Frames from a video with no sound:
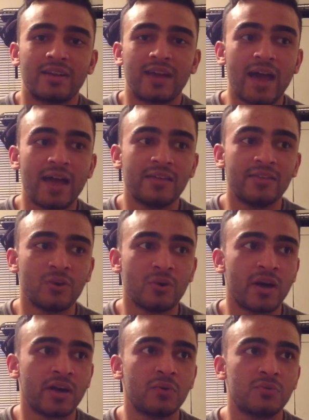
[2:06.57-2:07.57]
I
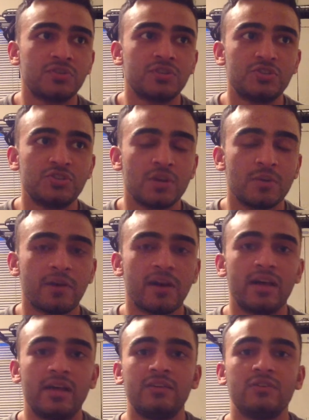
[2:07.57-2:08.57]
know I go to the gym,
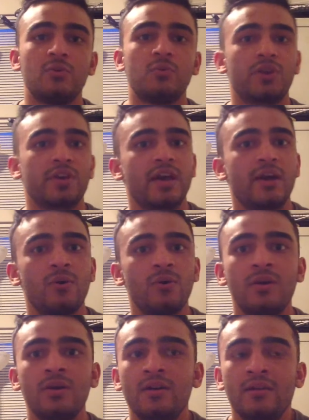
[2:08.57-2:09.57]
I work
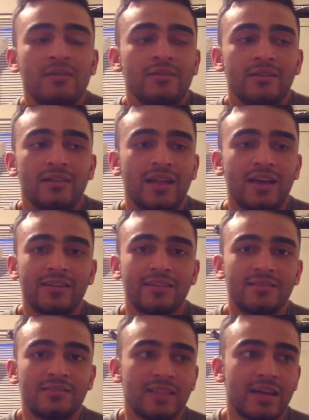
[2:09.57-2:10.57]
out. A
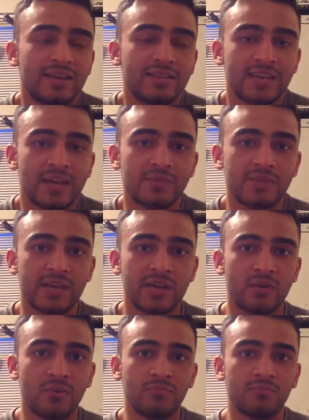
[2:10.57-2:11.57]
lot of times I
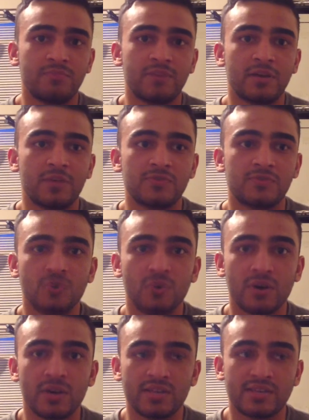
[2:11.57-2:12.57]
don't become
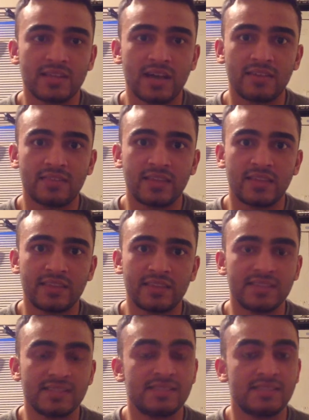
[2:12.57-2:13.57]
sore. It's not that
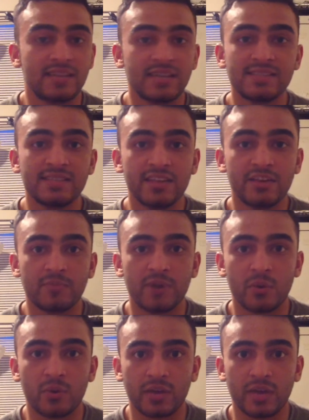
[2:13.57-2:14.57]
the intensity of
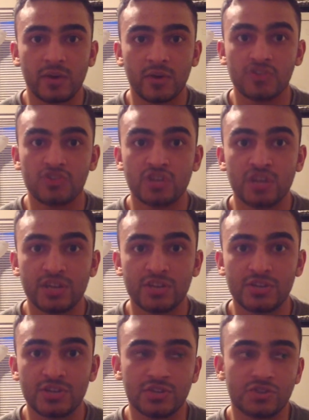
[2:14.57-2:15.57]
my workout has
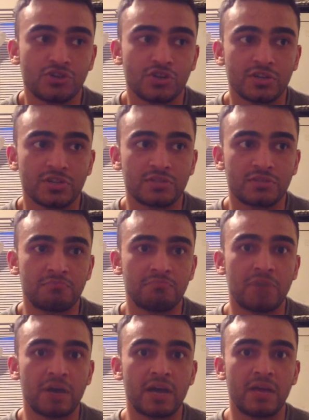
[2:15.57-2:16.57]
changed, it's just
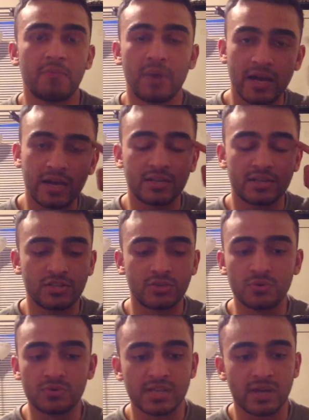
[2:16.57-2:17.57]
my mind
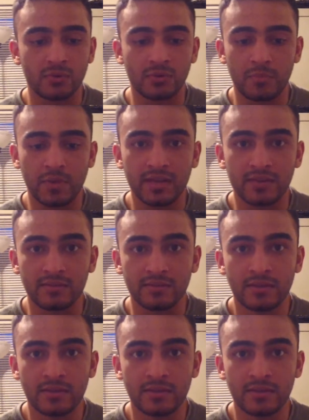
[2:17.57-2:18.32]
tunes out the pain.